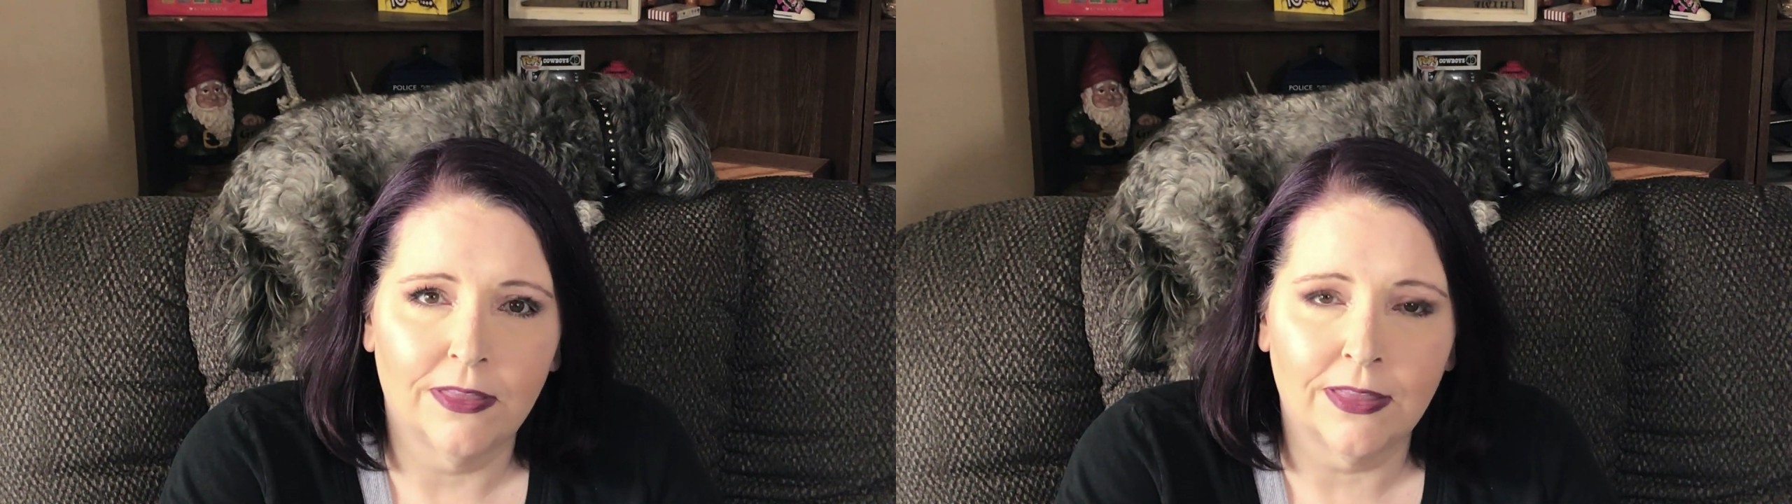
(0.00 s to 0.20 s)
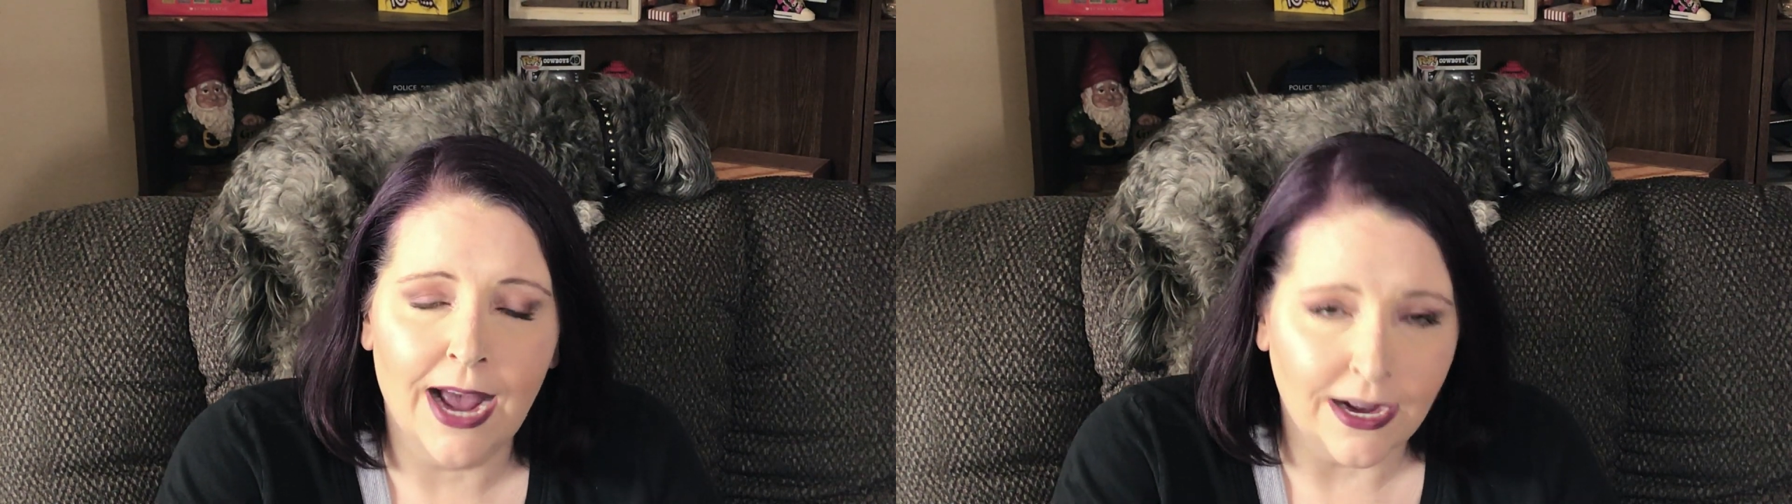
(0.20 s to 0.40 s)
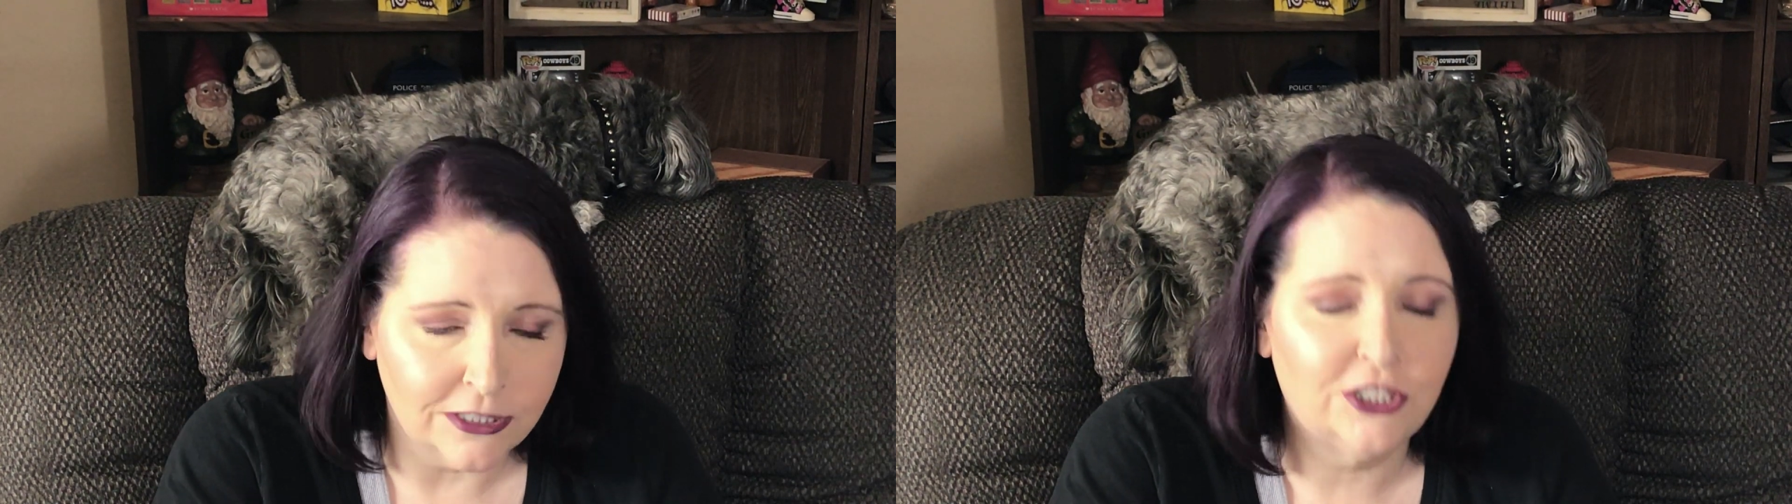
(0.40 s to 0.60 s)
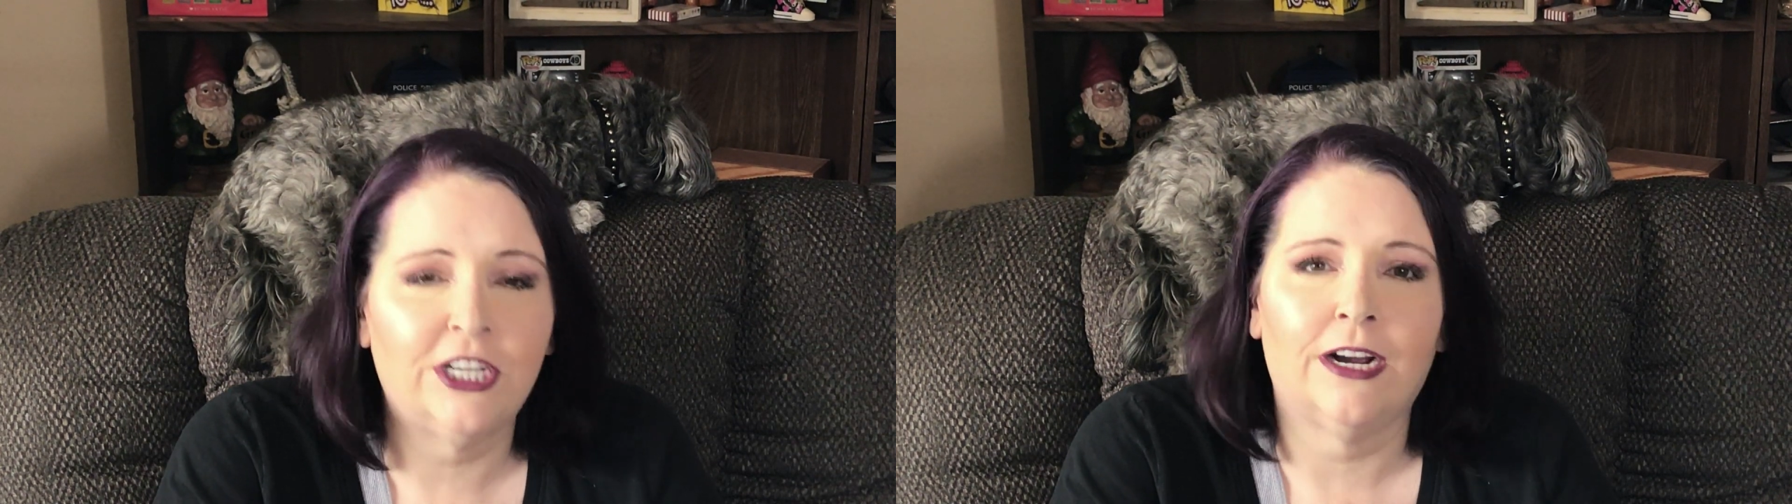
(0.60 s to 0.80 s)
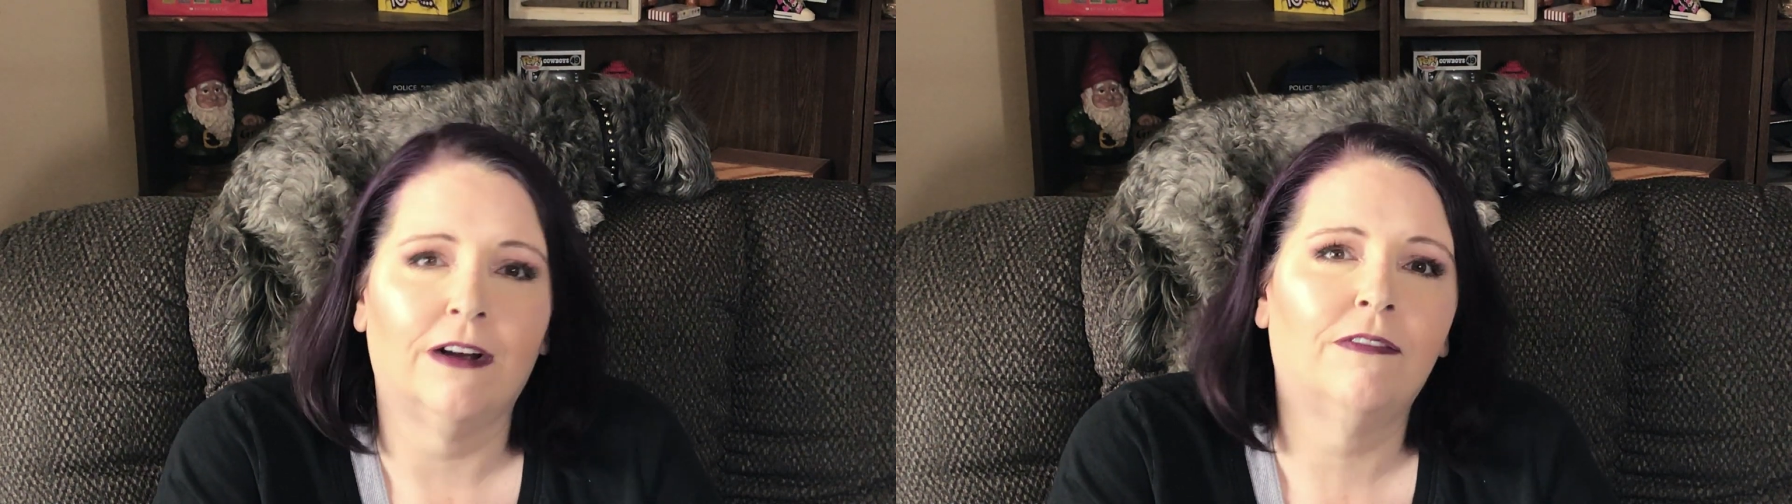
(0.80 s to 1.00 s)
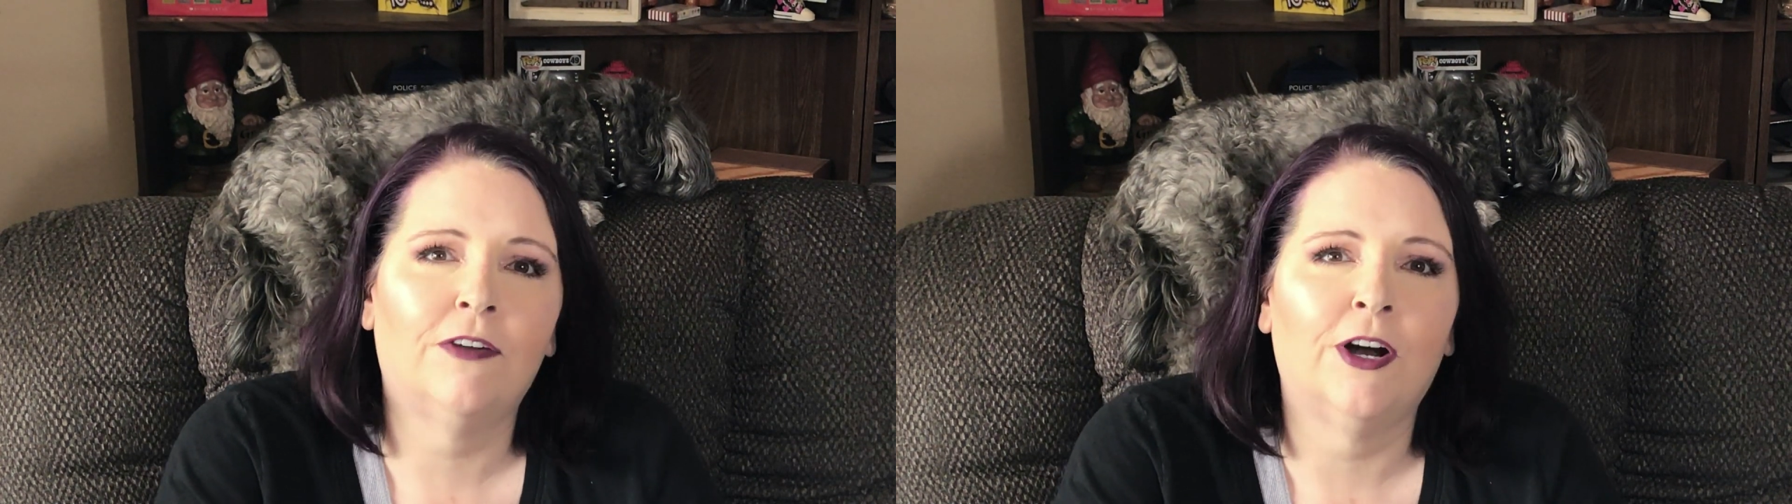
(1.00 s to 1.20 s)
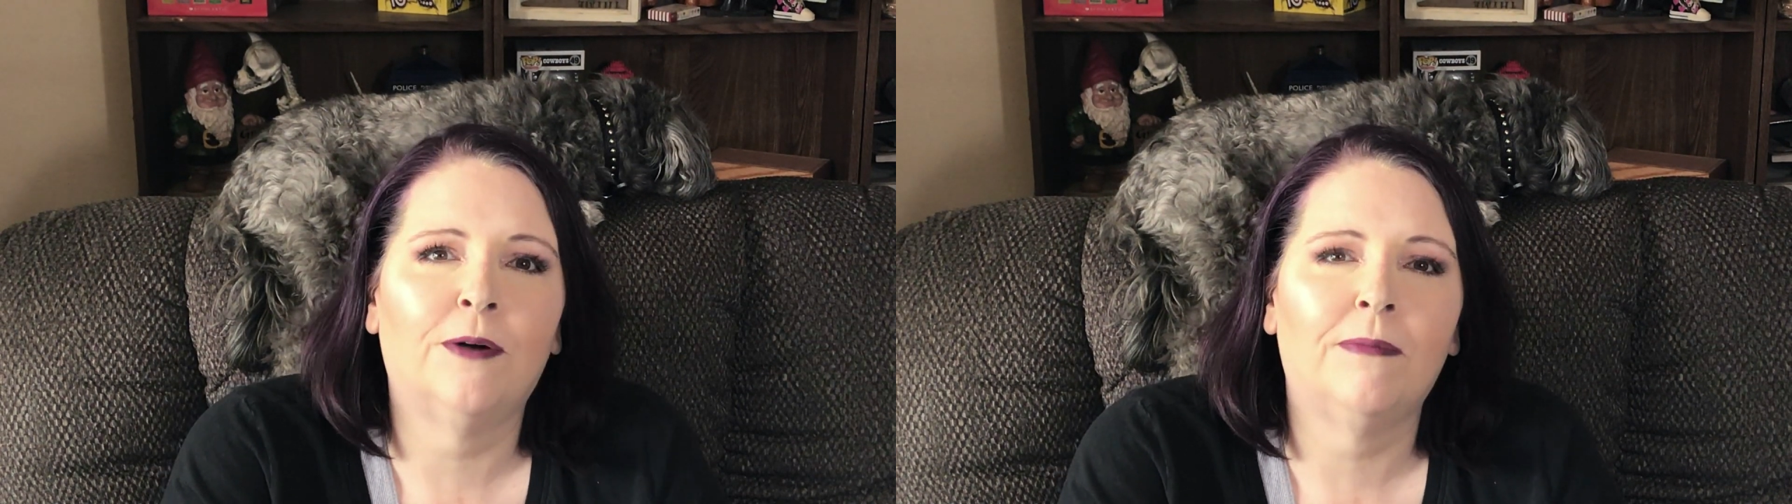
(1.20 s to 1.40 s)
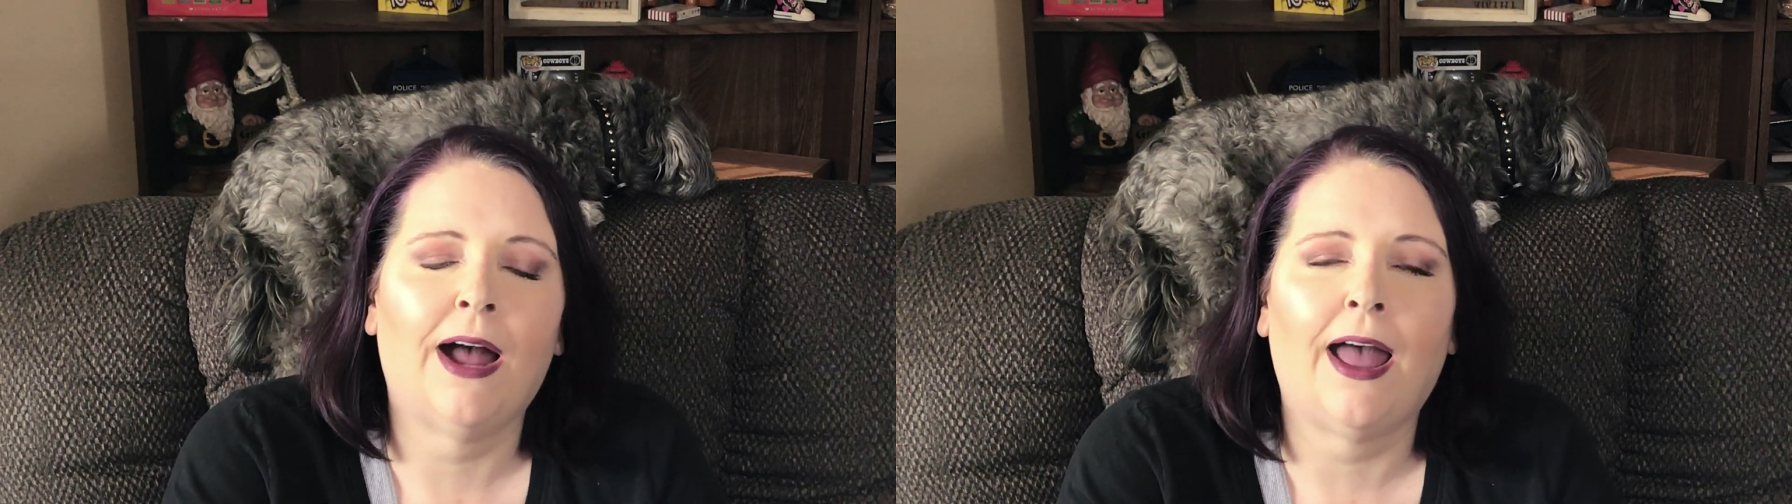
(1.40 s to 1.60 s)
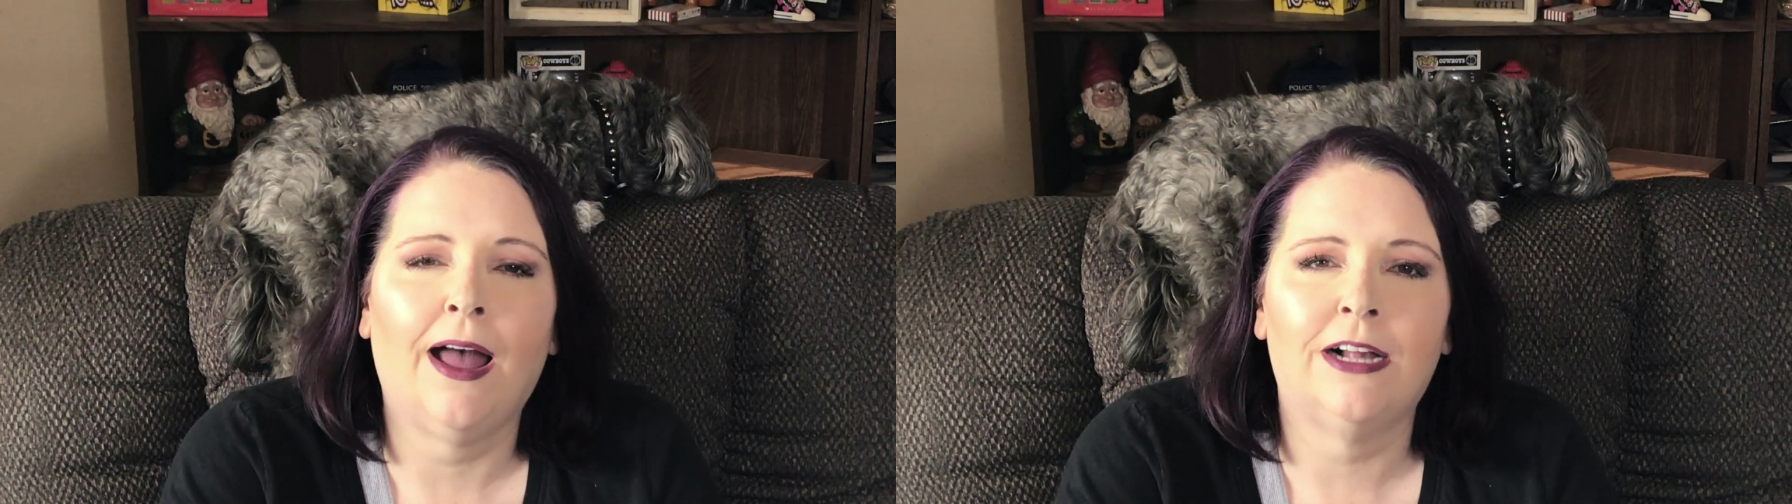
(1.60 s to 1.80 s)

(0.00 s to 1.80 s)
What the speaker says: last year for my